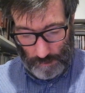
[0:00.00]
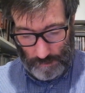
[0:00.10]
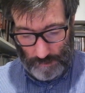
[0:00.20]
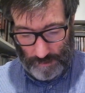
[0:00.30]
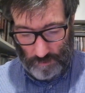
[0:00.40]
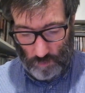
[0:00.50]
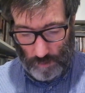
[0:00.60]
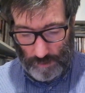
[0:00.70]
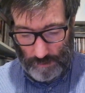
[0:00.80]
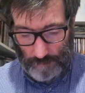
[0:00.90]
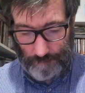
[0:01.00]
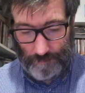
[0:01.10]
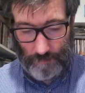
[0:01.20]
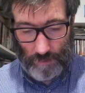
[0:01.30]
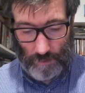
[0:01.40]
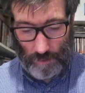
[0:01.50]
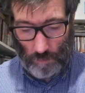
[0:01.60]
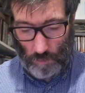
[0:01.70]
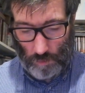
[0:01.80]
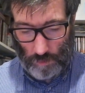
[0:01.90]
The next one
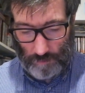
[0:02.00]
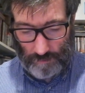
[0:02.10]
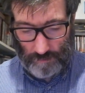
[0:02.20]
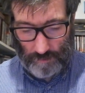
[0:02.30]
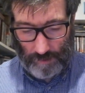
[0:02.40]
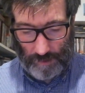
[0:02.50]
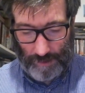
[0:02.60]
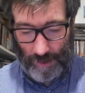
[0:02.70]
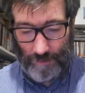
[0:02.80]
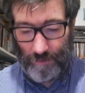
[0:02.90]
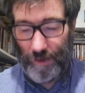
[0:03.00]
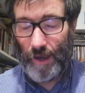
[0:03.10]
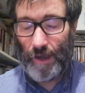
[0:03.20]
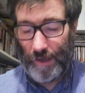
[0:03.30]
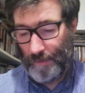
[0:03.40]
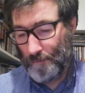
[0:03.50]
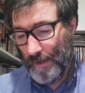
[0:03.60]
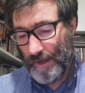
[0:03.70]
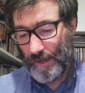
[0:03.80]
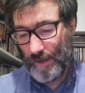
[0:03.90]
was another
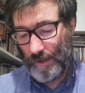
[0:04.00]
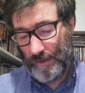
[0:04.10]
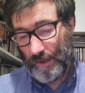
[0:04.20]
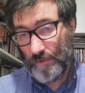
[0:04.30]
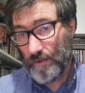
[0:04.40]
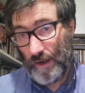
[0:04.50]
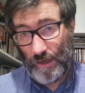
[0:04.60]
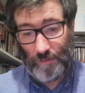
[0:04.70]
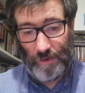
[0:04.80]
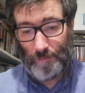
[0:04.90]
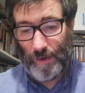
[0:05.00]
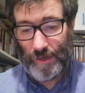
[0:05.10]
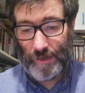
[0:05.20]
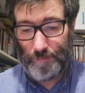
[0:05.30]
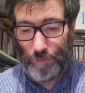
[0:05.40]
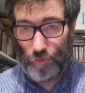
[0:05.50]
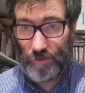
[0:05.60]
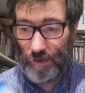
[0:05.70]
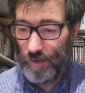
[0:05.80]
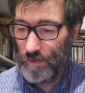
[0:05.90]
manga, another anime manga
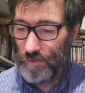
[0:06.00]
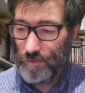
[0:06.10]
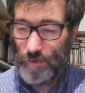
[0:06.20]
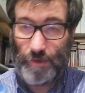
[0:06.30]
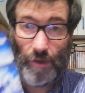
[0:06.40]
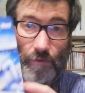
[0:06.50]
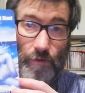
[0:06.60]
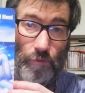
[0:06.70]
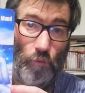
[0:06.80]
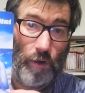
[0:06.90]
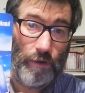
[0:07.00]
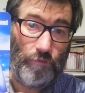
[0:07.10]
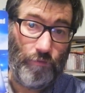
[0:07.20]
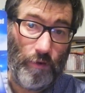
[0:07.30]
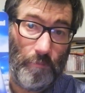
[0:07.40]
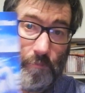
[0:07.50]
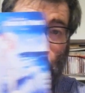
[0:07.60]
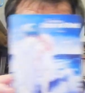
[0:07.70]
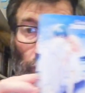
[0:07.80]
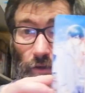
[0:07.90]
postcard, another one from
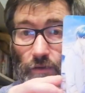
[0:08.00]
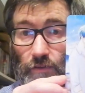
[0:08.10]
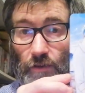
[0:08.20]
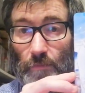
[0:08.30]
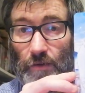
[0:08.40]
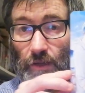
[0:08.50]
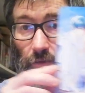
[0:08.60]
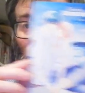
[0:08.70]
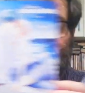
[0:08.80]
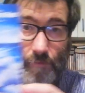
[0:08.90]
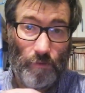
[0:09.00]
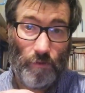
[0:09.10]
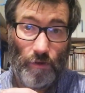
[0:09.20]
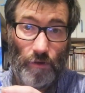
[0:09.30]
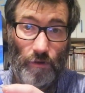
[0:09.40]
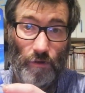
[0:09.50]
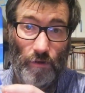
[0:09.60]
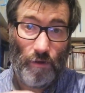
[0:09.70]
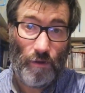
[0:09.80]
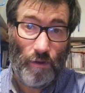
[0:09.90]
Germany here.